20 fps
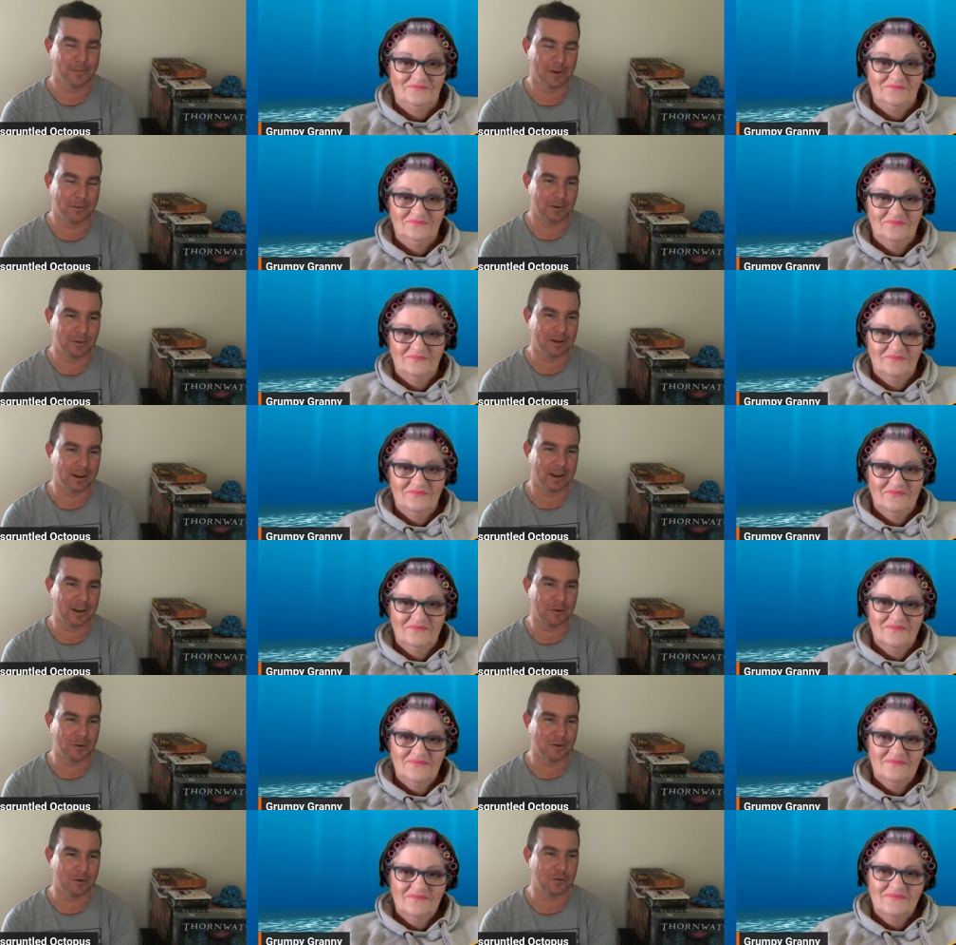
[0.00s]
Speaker 1: We, we don't
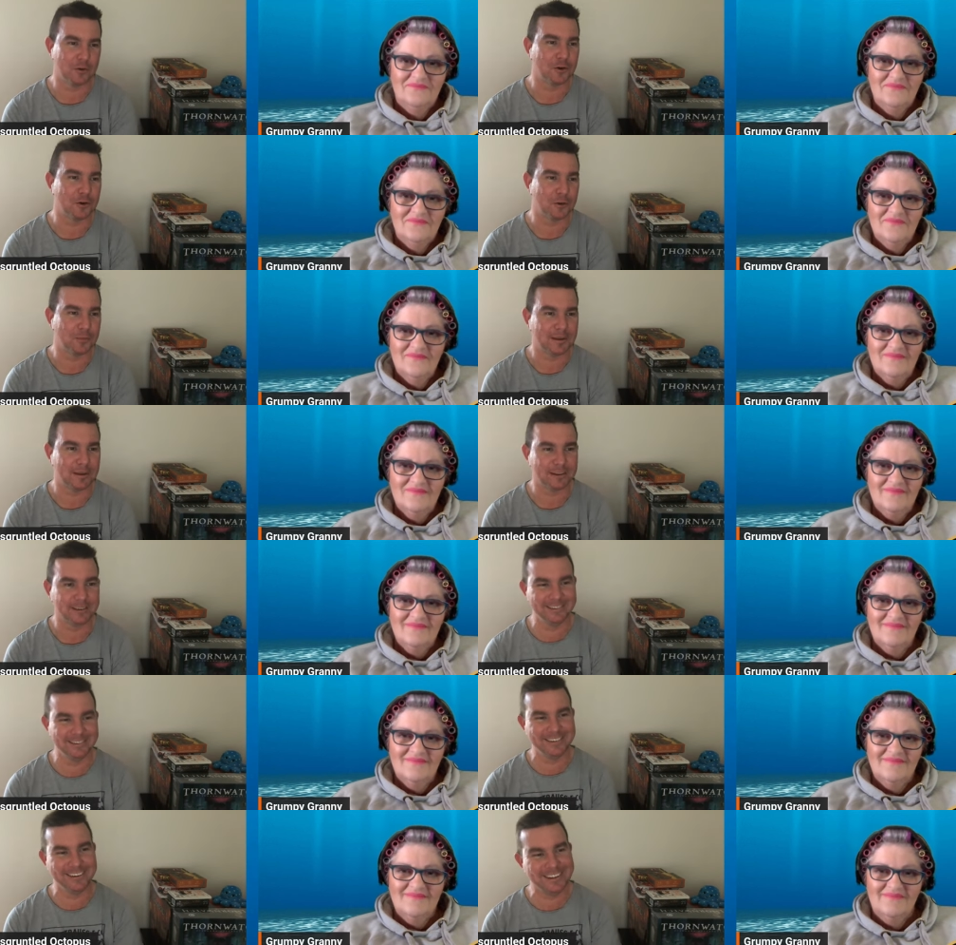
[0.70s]
know what we're talking
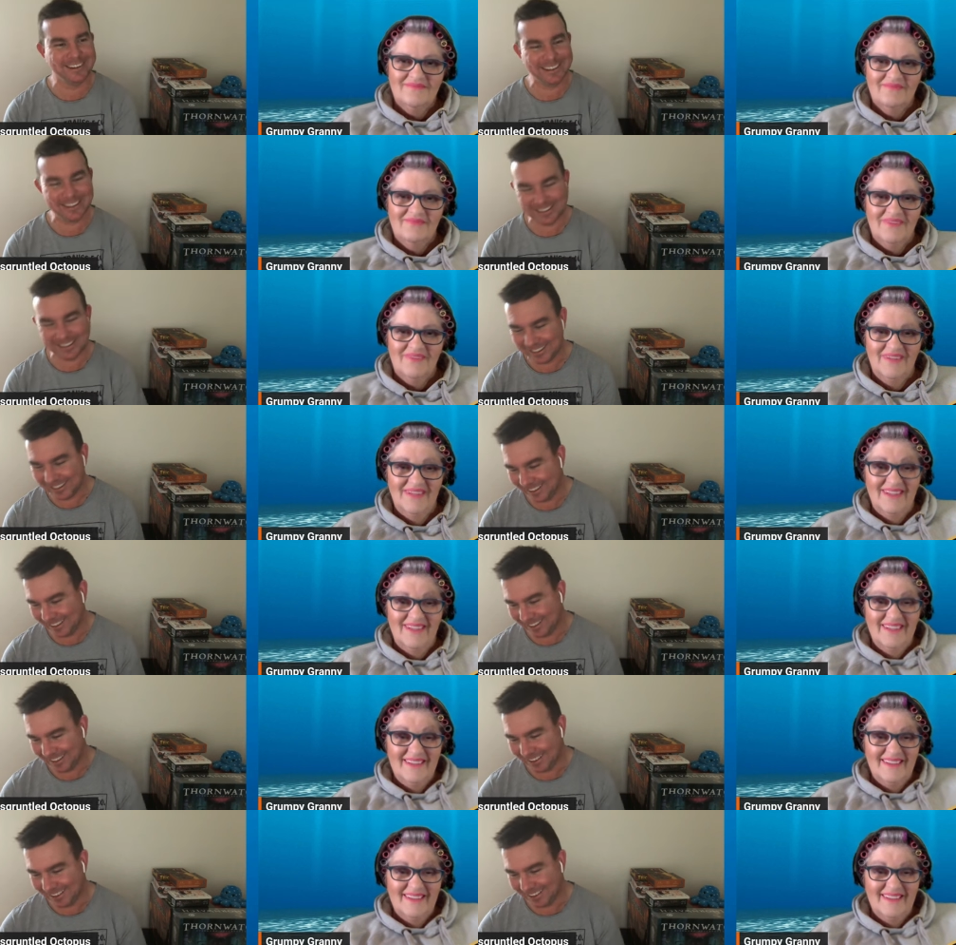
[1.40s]
about.